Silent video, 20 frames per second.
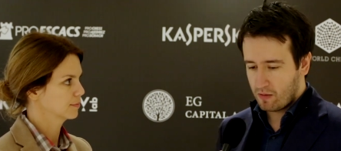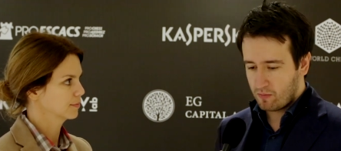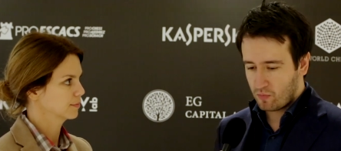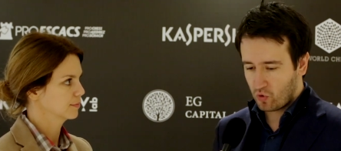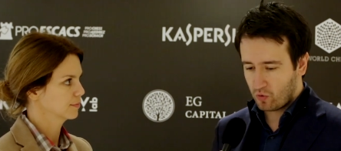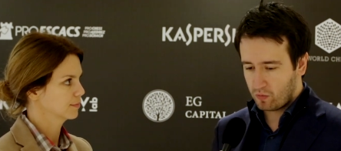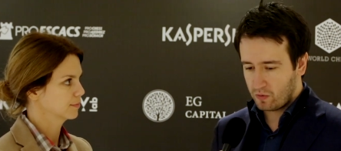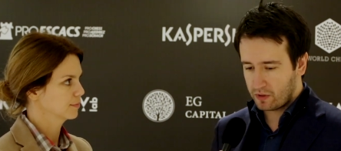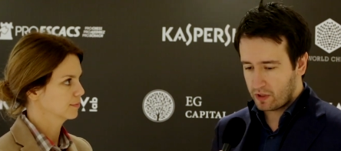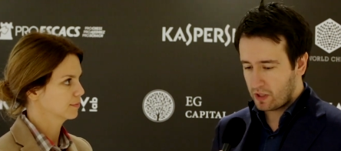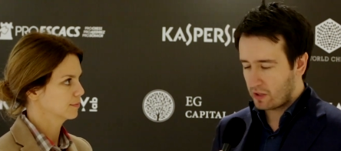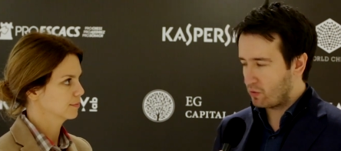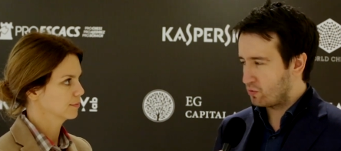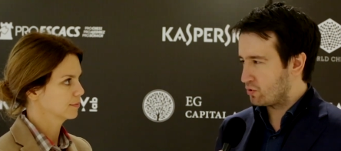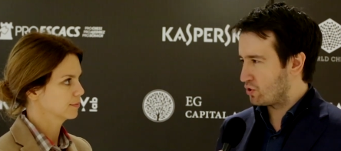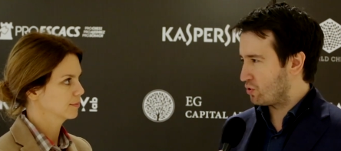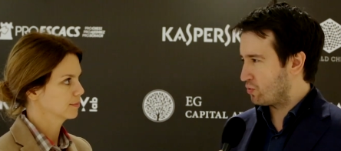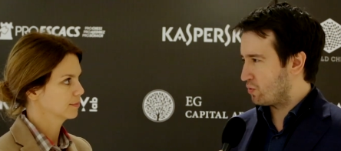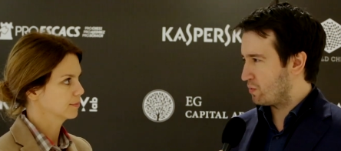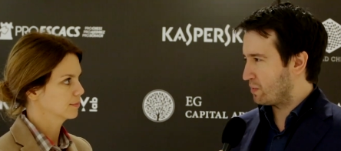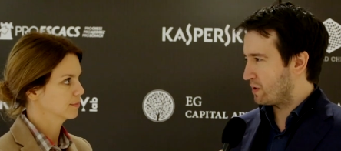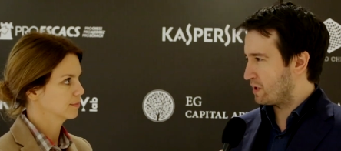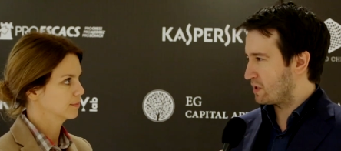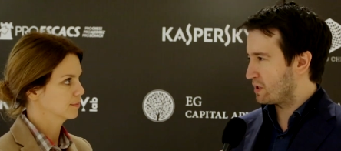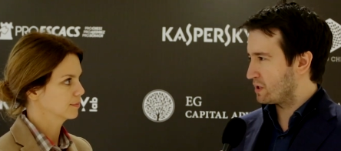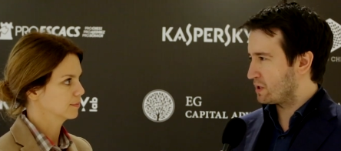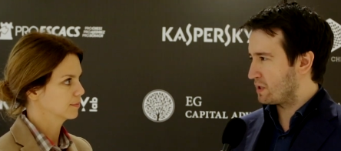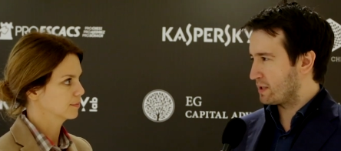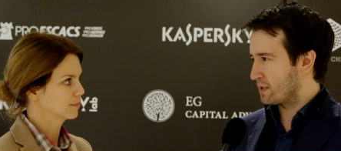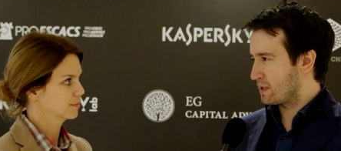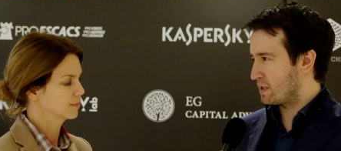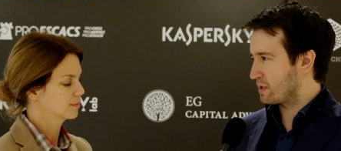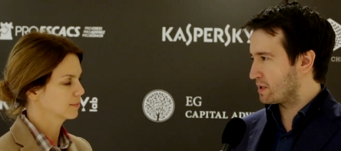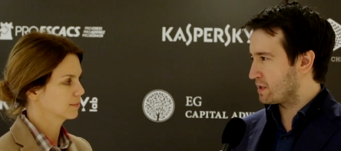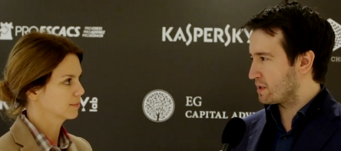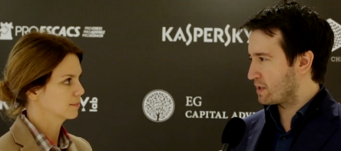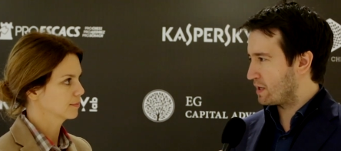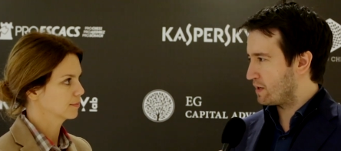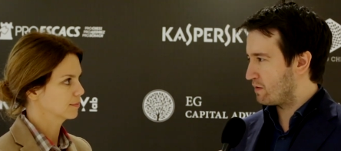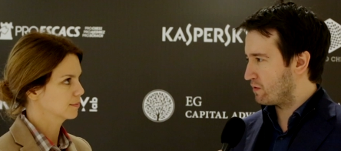Speaker 1: probably take on g2 and play c6, king
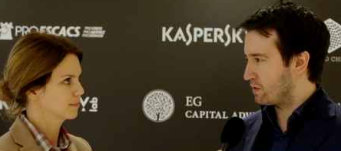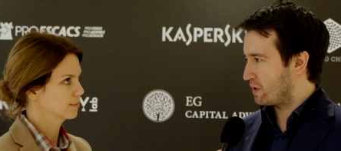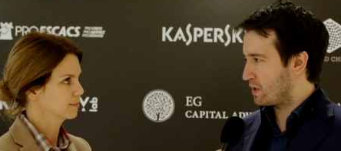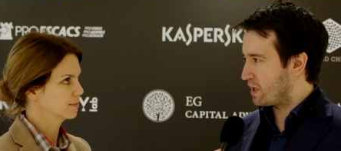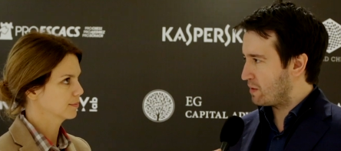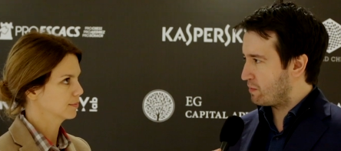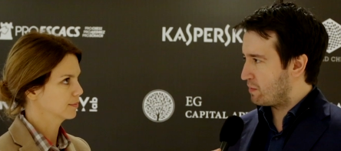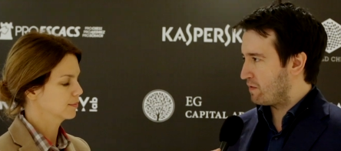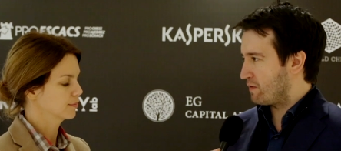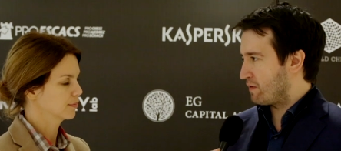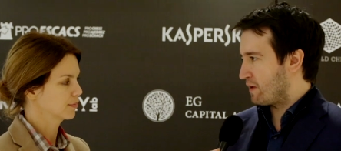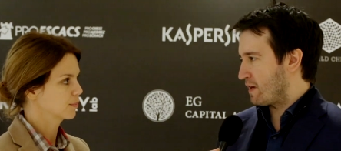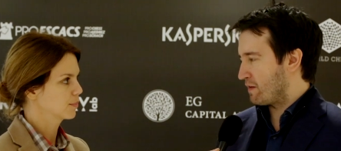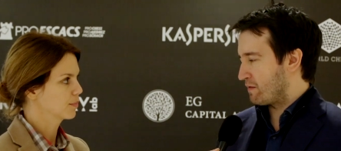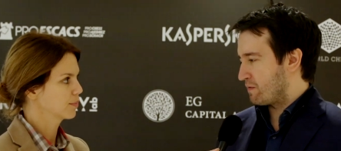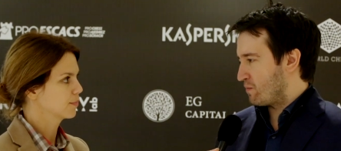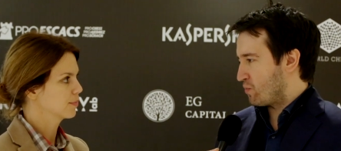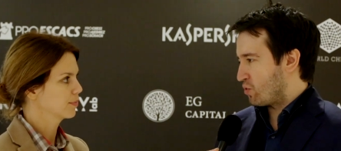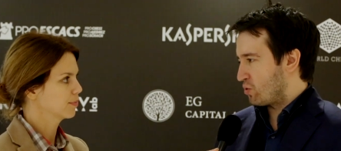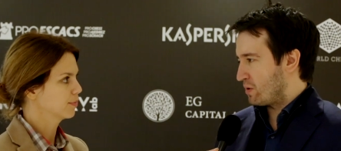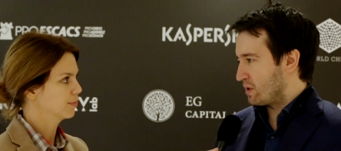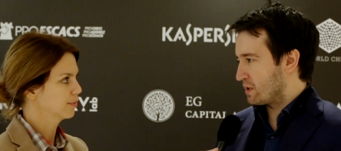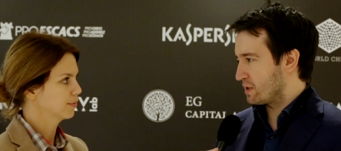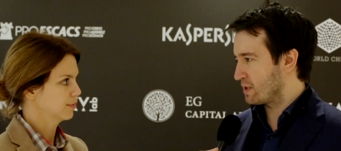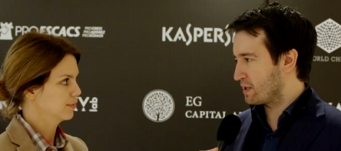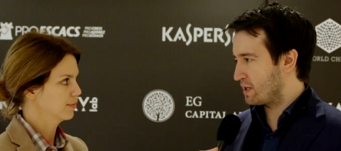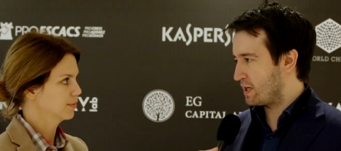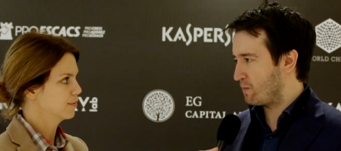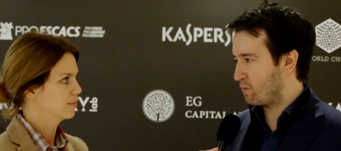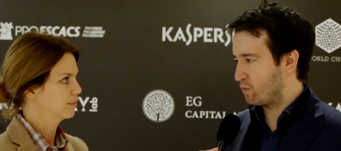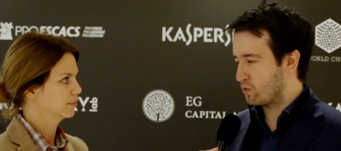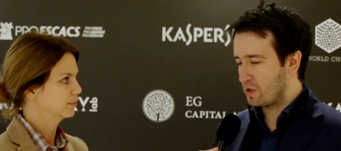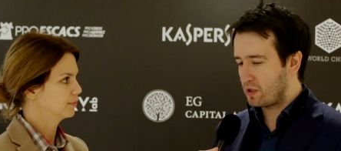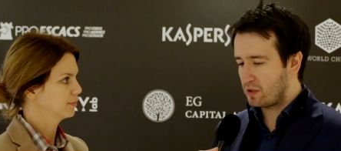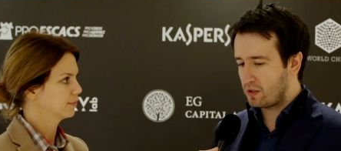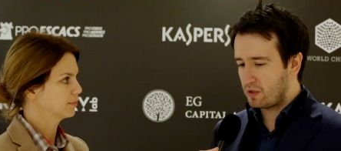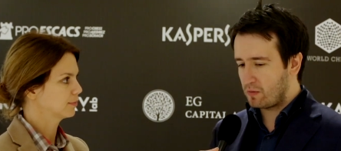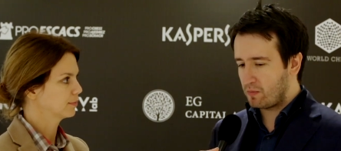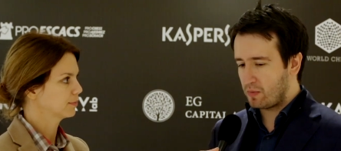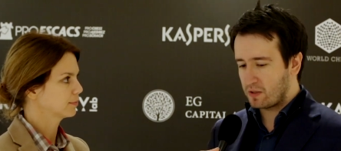c7 and b5. More or less the same what
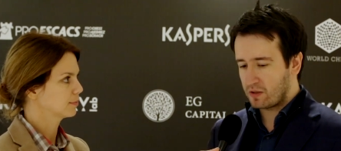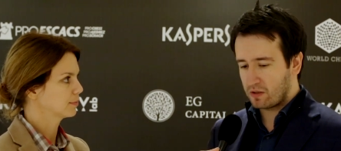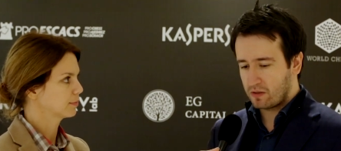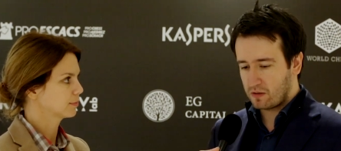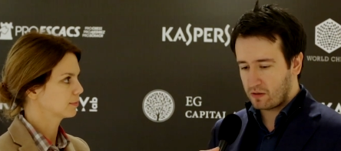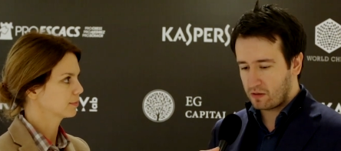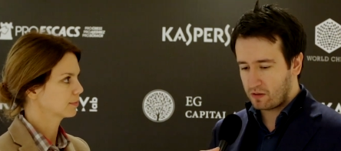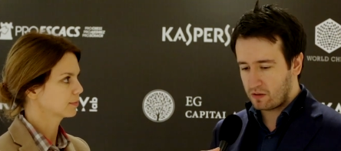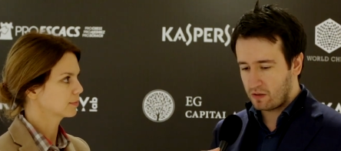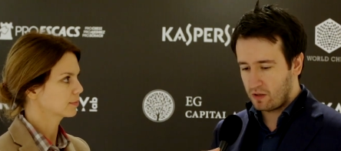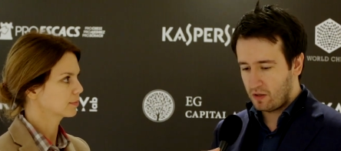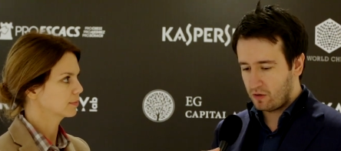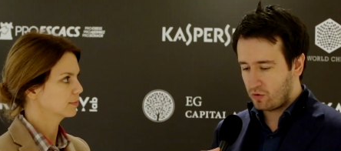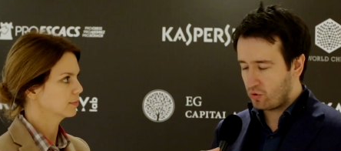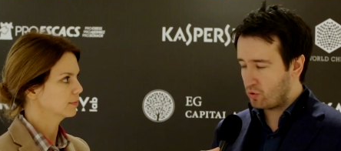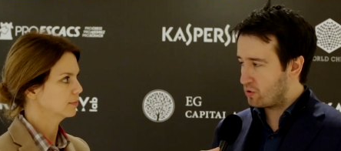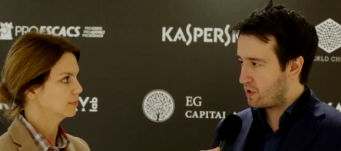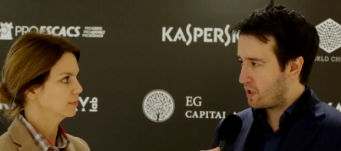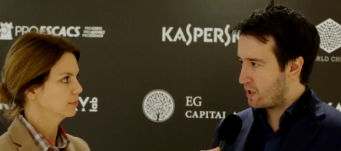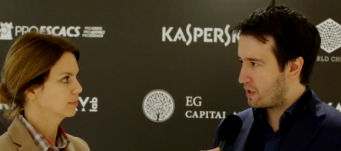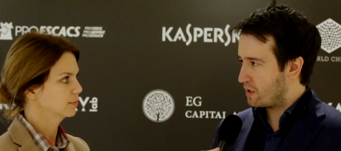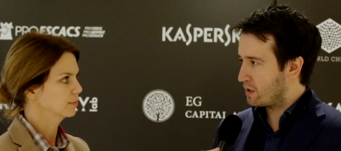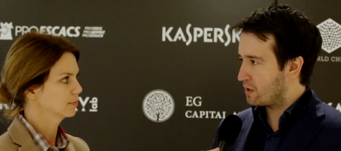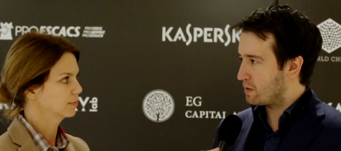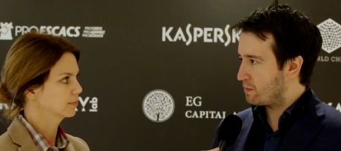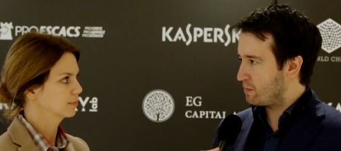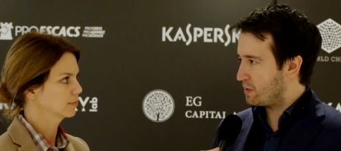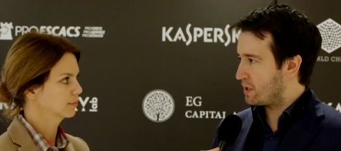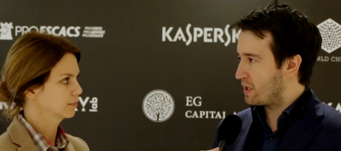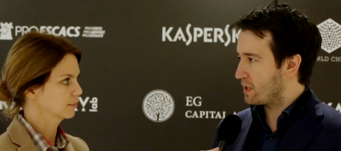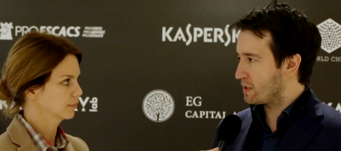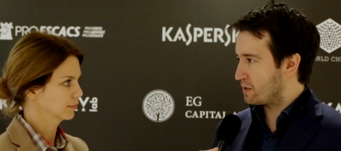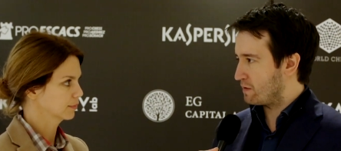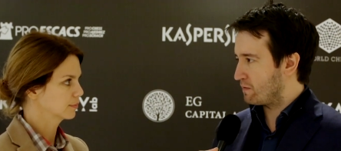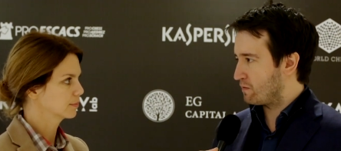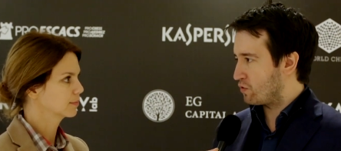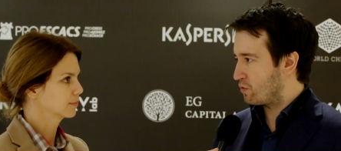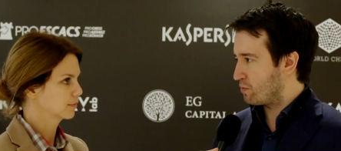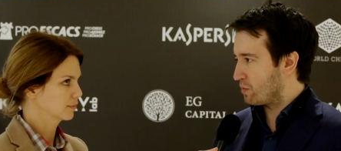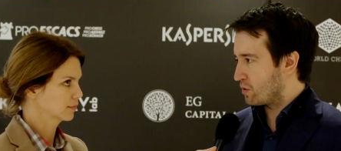he did, but uh, not taking b takes
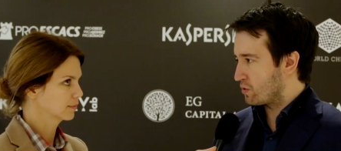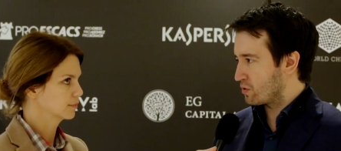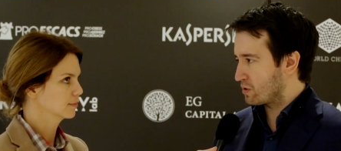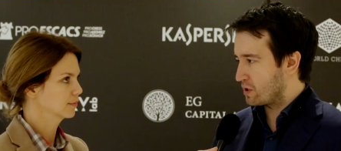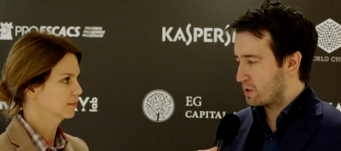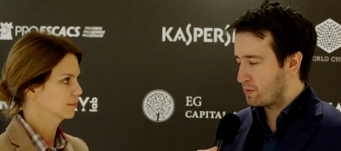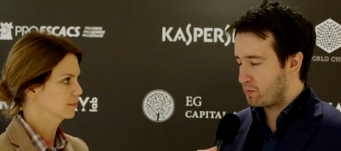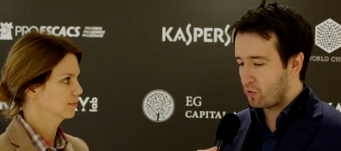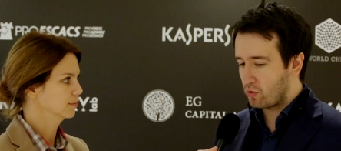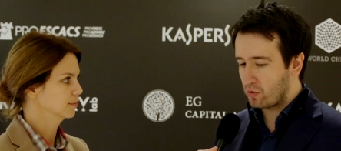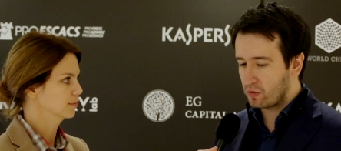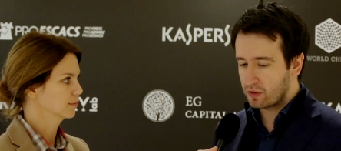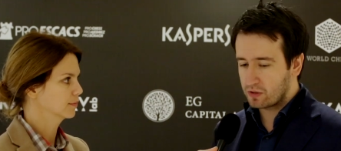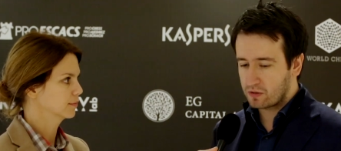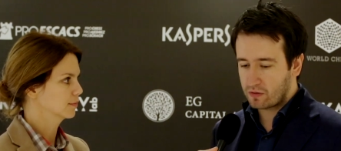c4 because he spoiled the